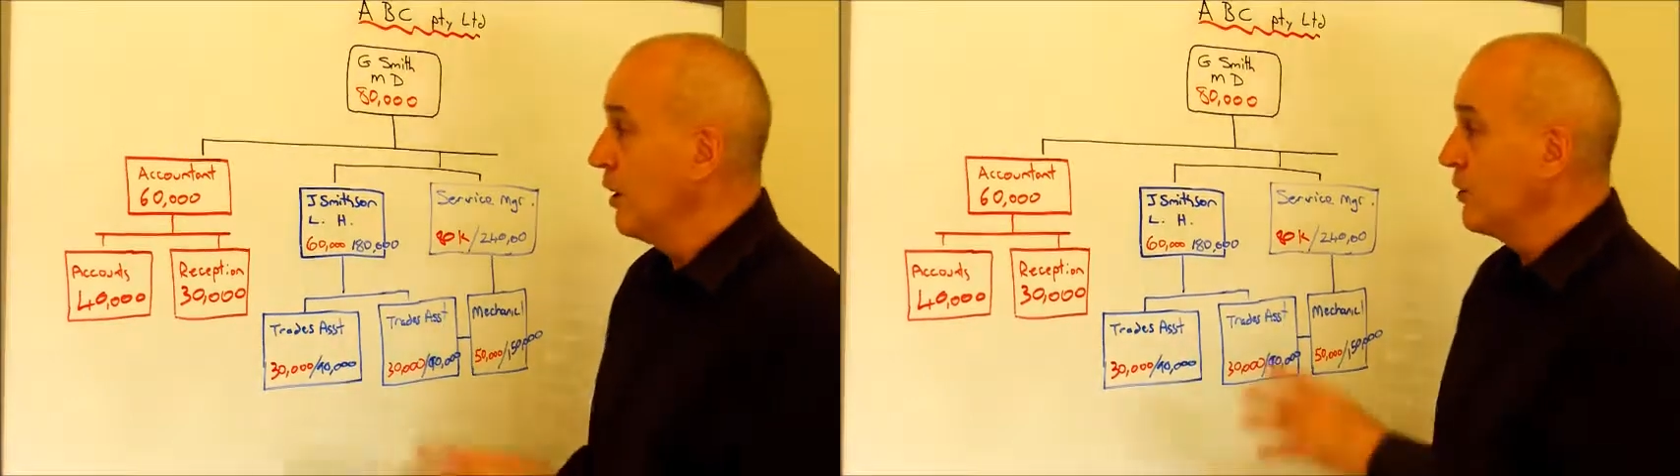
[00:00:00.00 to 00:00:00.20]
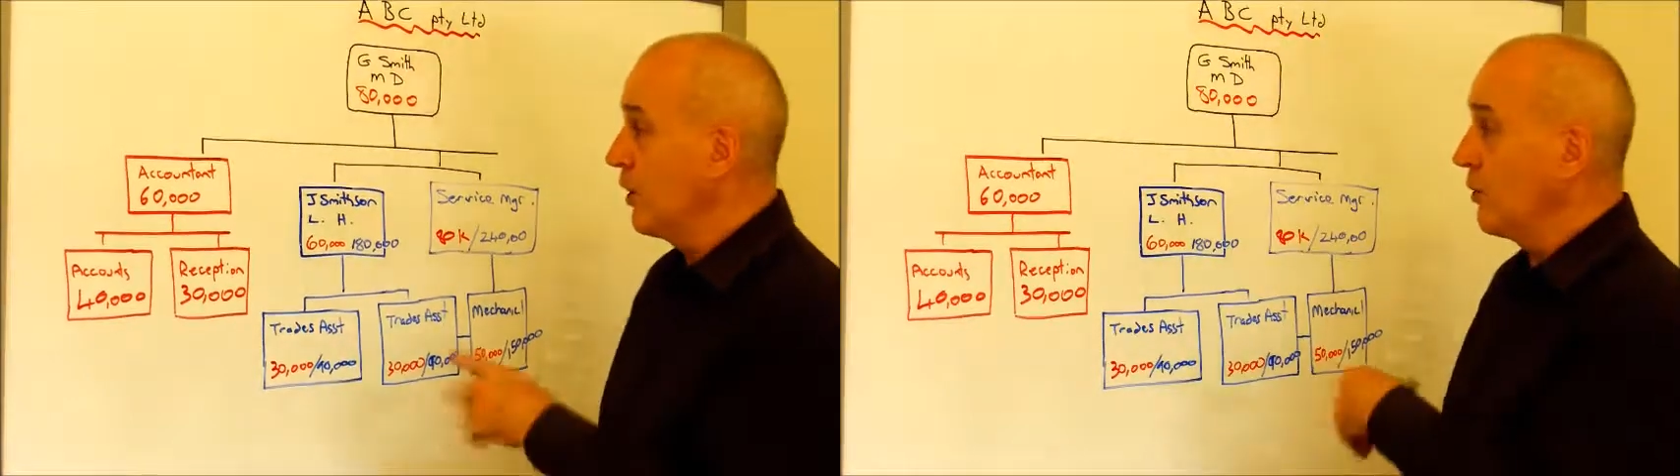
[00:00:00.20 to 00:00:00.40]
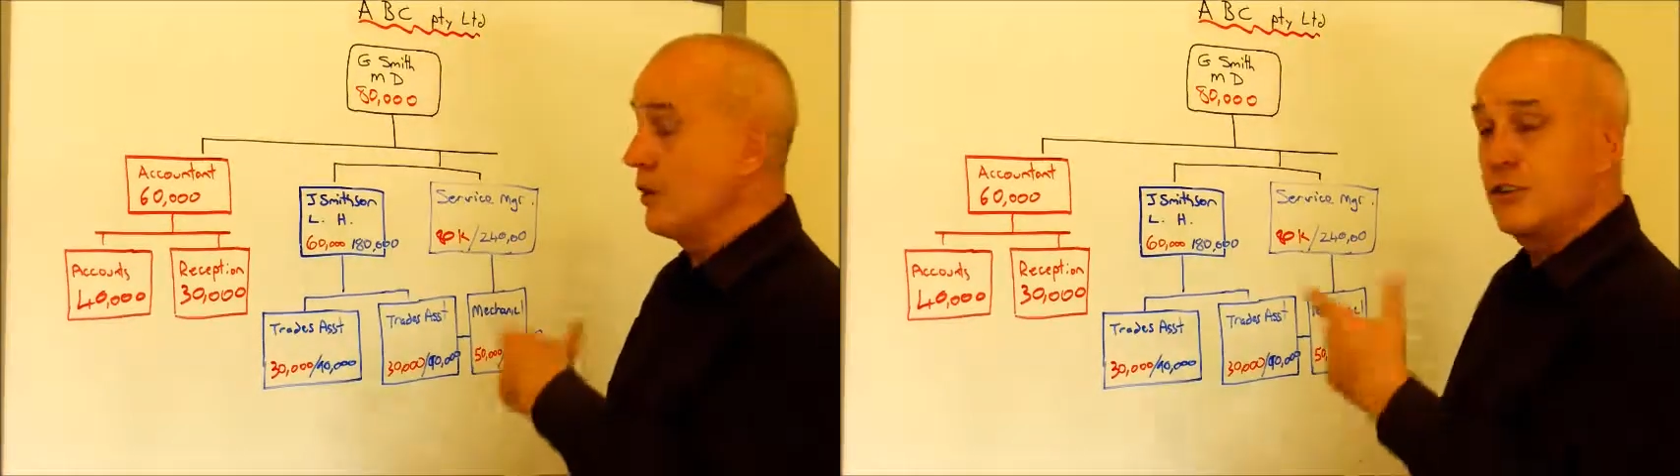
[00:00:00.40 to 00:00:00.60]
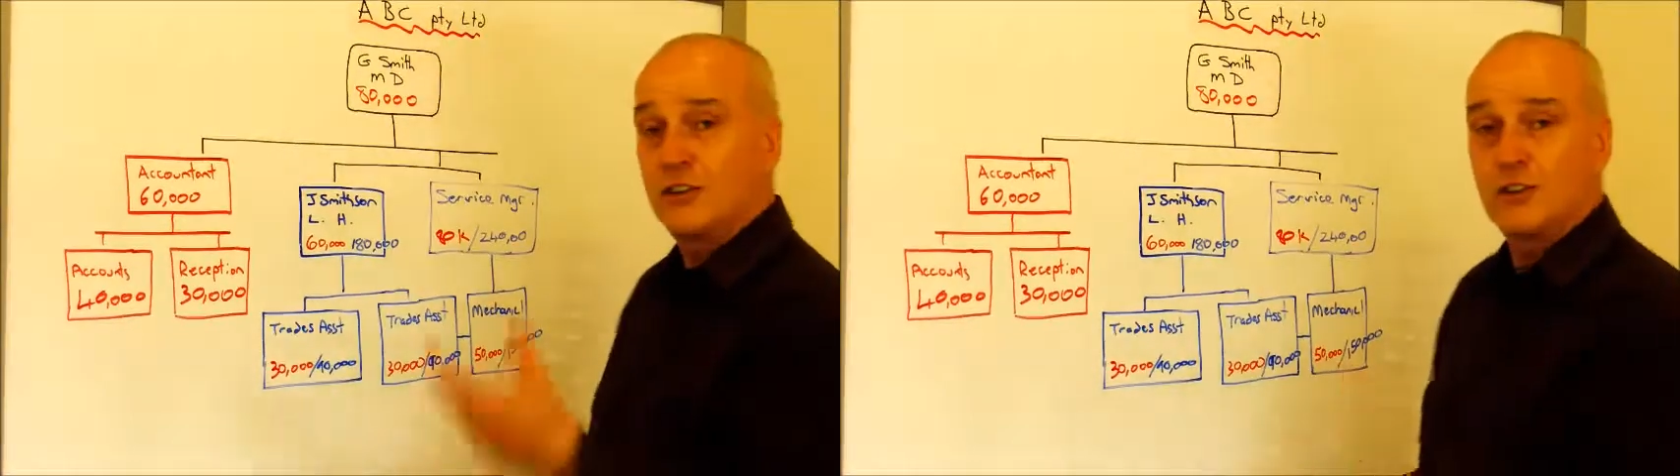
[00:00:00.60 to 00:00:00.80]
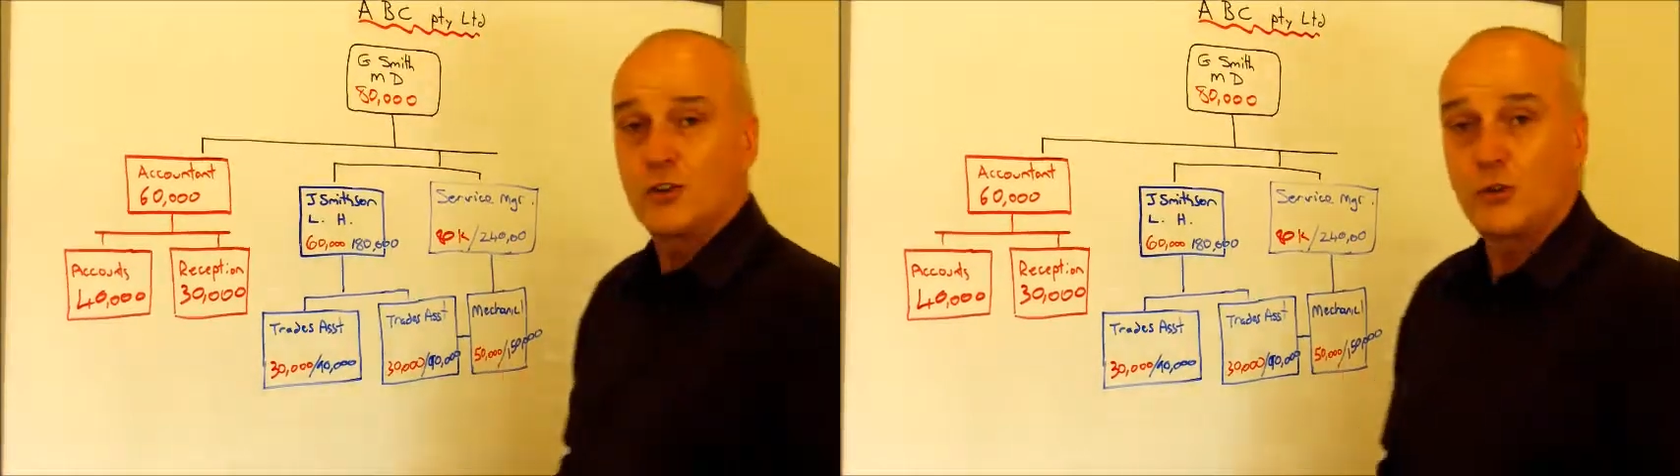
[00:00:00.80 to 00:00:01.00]
So this is
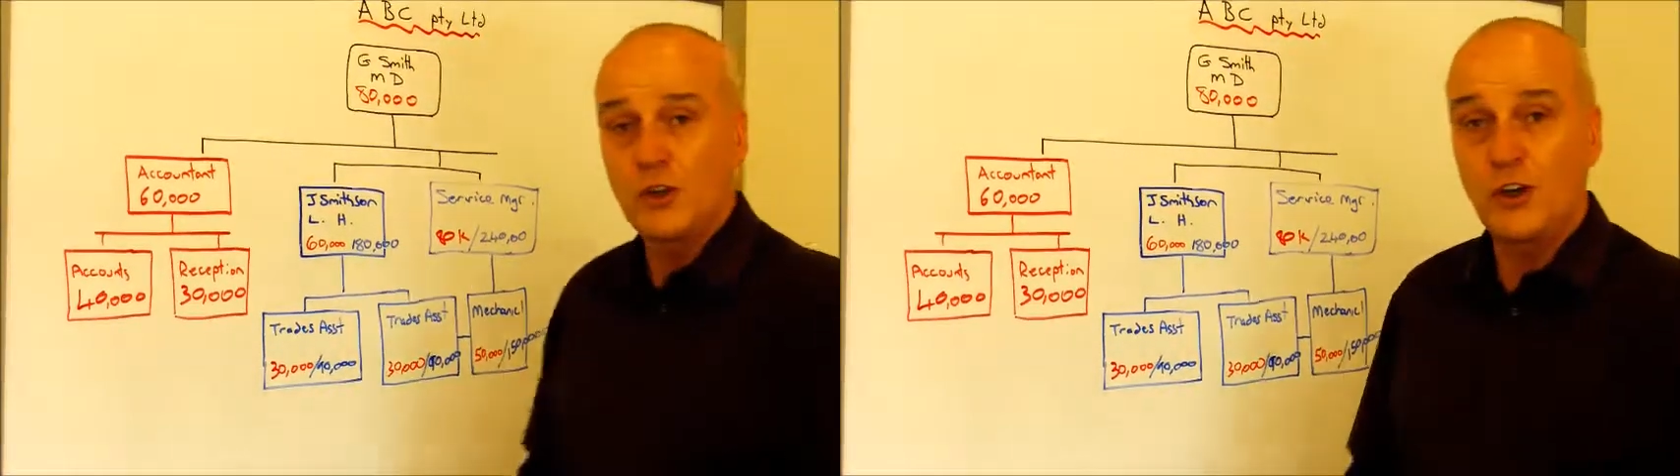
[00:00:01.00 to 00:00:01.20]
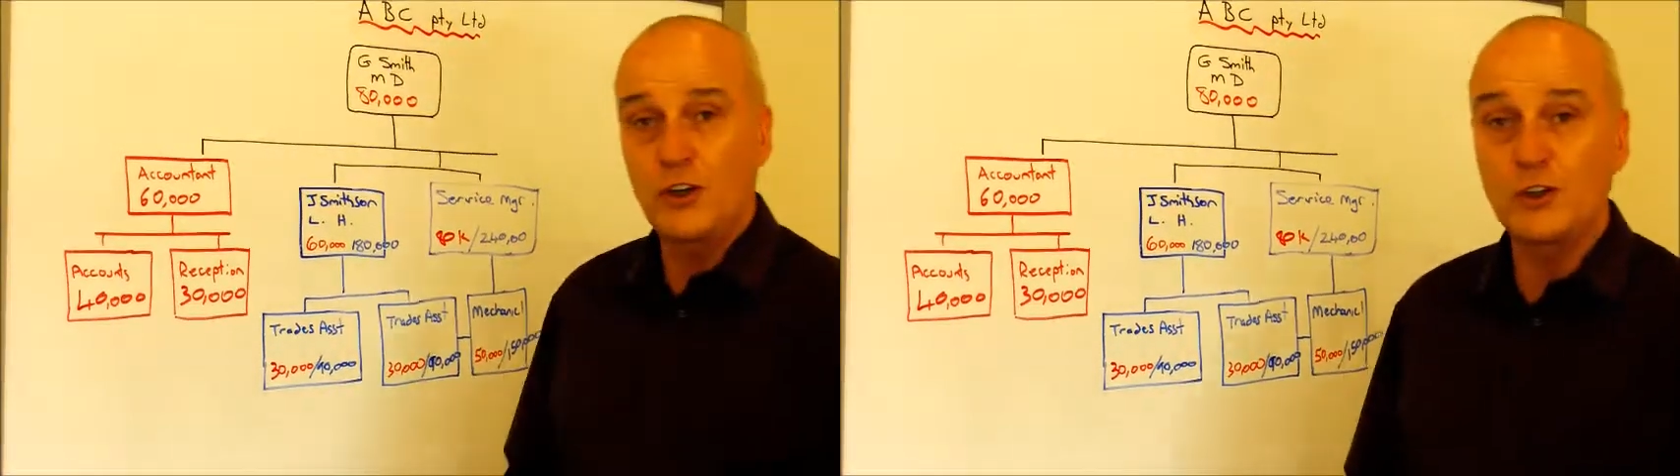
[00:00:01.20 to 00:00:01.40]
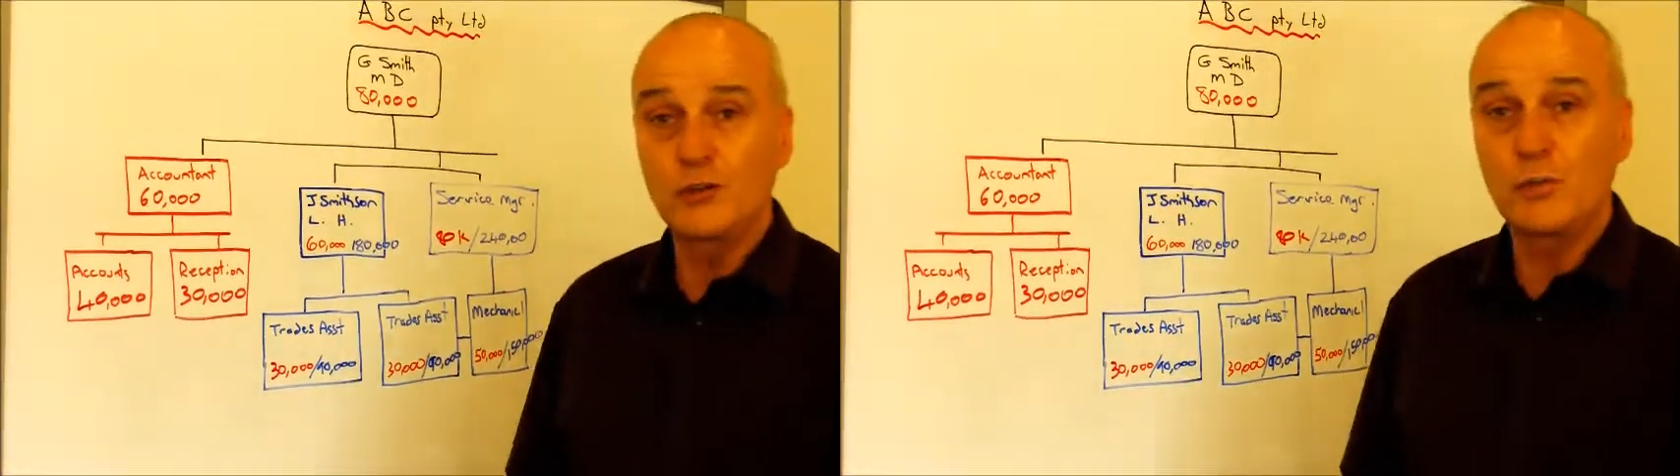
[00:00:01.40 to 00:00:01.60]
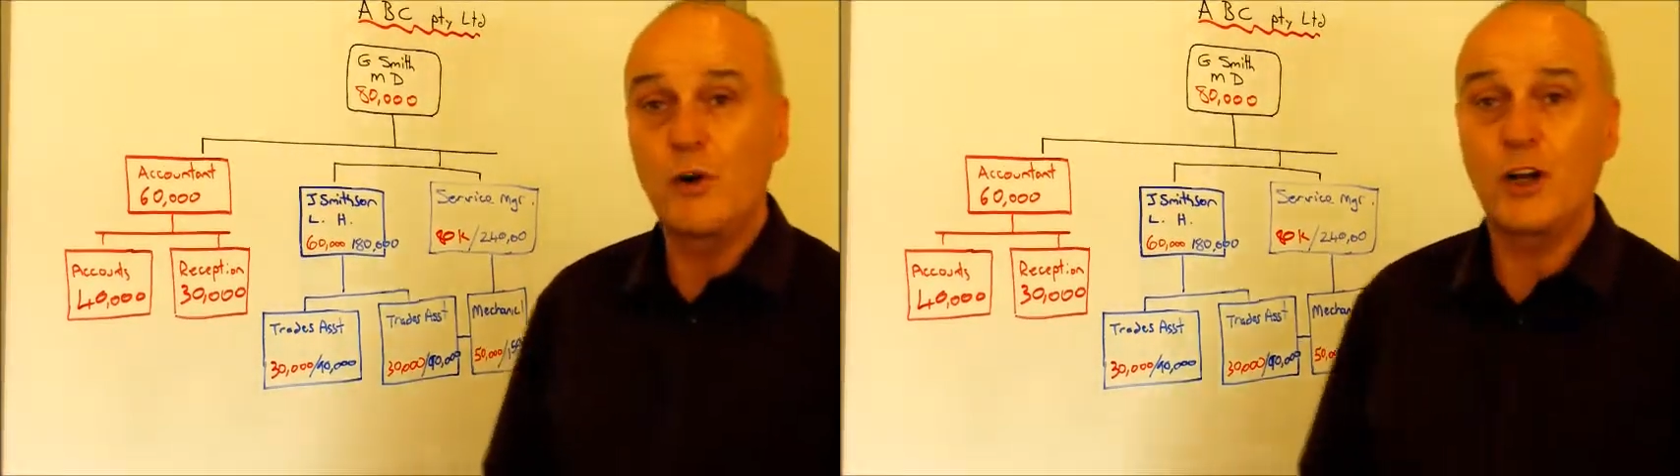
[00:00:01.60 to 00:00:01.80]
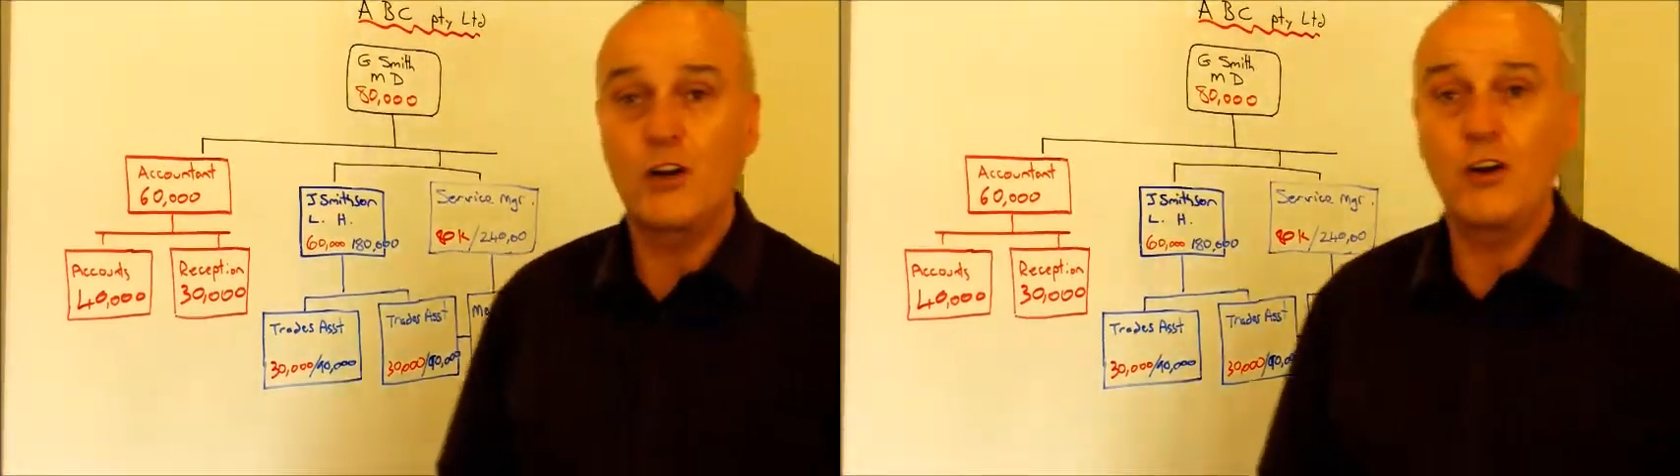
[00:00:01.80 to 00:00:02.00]
a tool that I use with
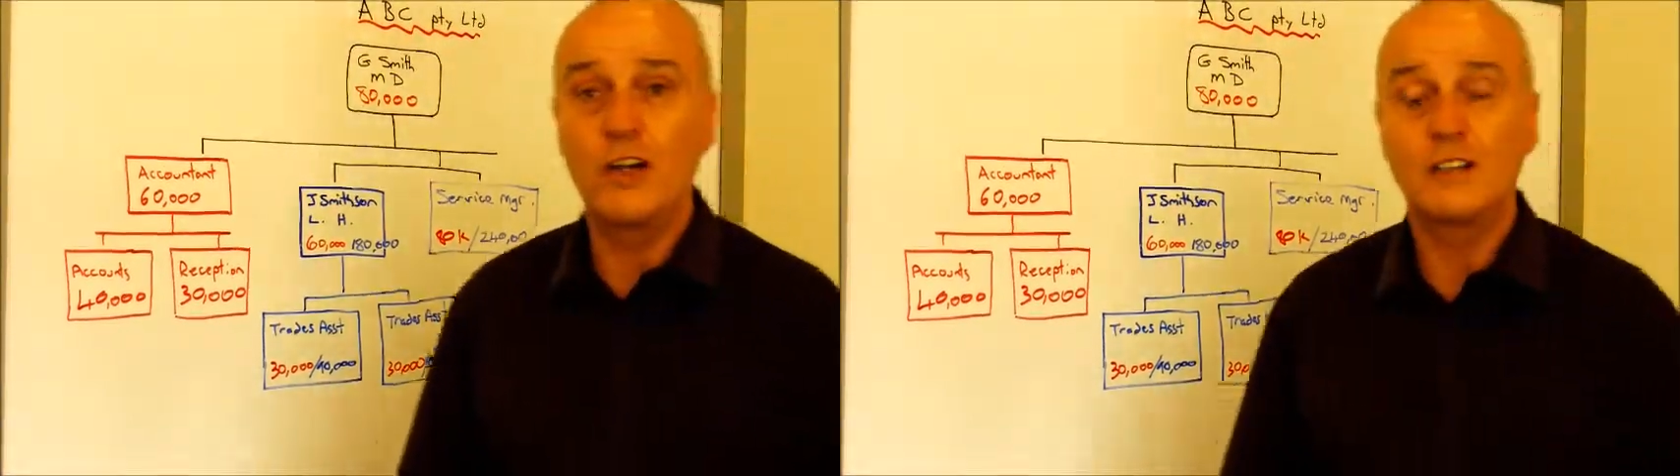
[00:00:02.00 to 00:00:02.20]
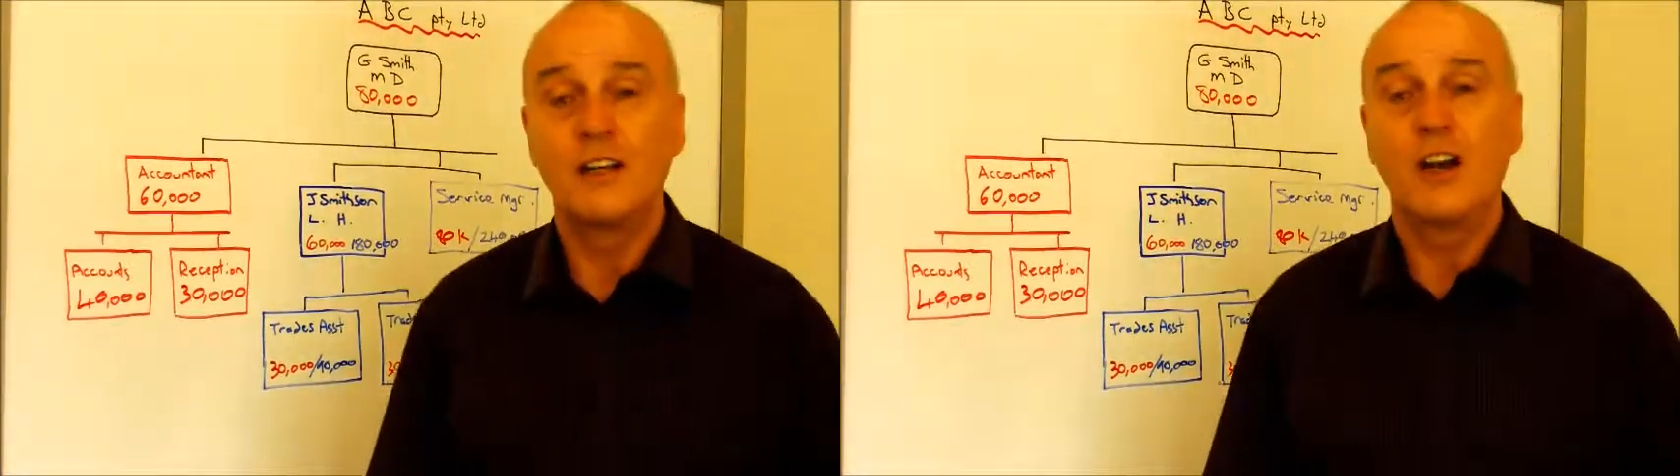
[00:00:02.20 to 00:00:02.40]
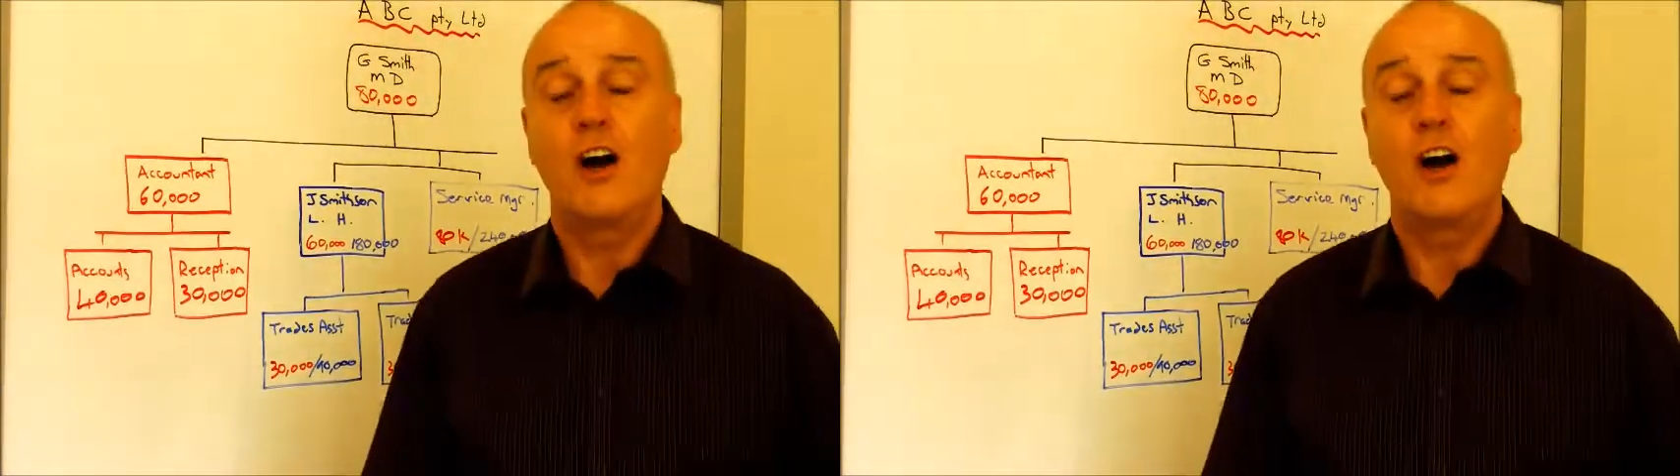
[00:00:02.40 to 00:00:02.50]
my clients.